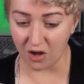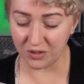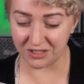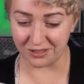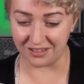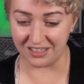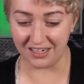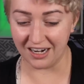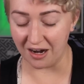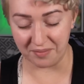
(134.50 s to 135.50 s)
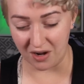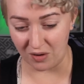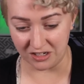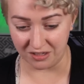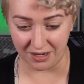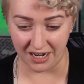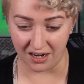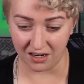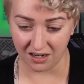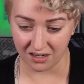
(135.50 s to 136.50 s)
always use on clean hair. I'm not washing my
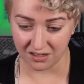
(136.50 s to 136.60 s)
hair.